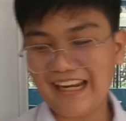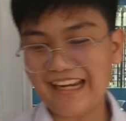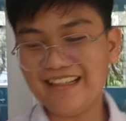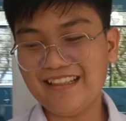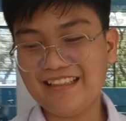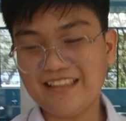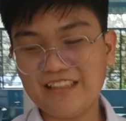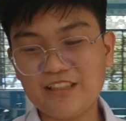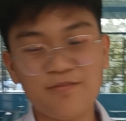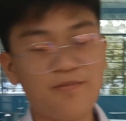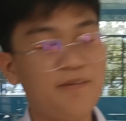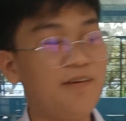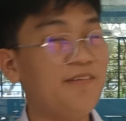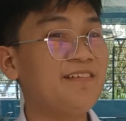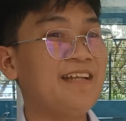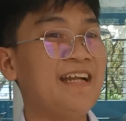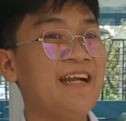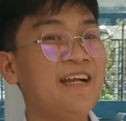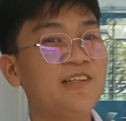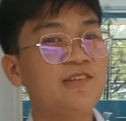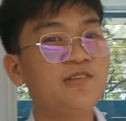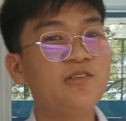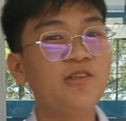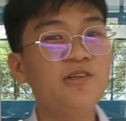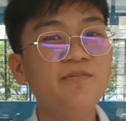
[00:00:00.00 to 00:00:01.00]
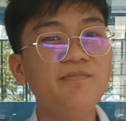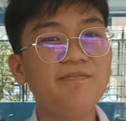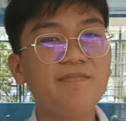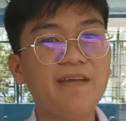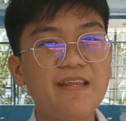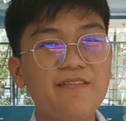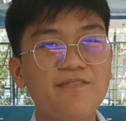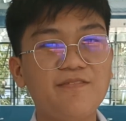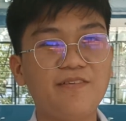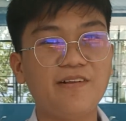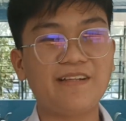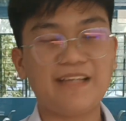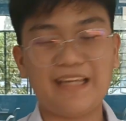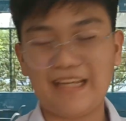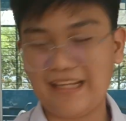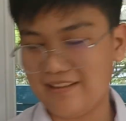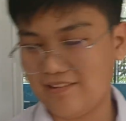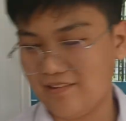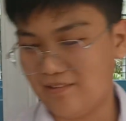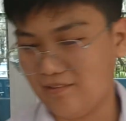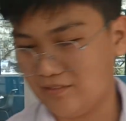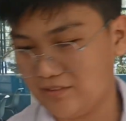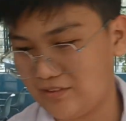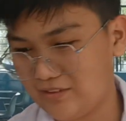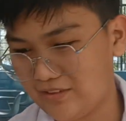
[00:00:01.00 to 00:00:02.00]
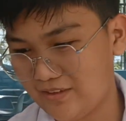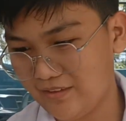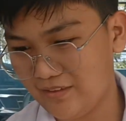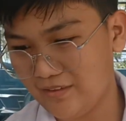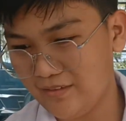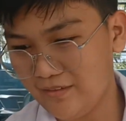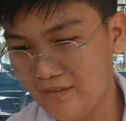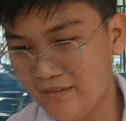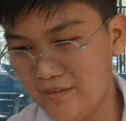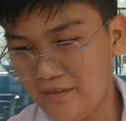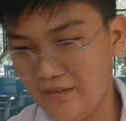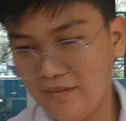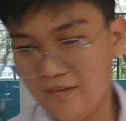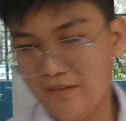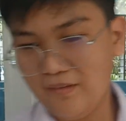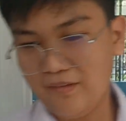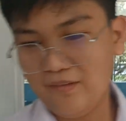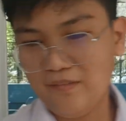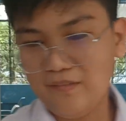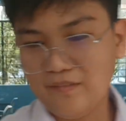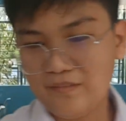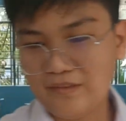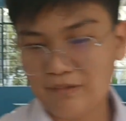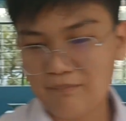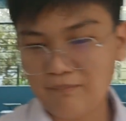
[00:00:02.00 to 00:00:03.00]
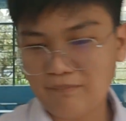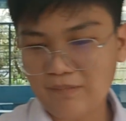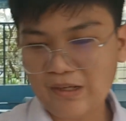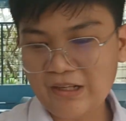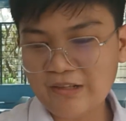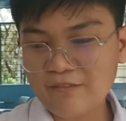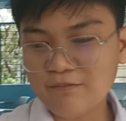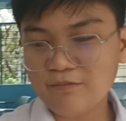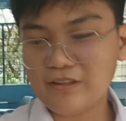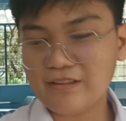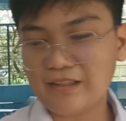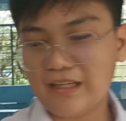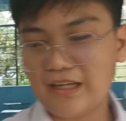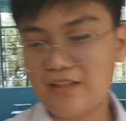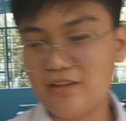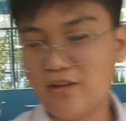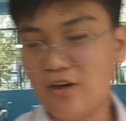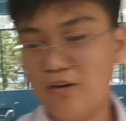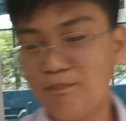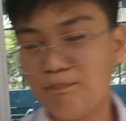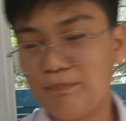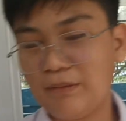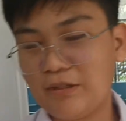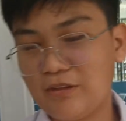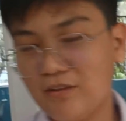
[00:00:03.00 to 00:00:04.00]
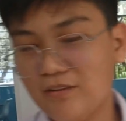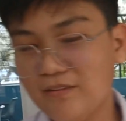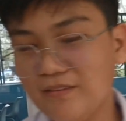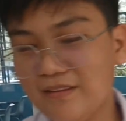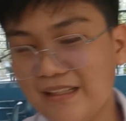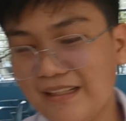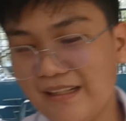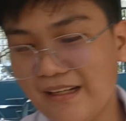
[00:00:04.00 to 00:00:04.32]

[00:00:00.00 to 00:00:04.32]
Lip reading: Island is formed, there are two main volcanoes. The main volcano, Piton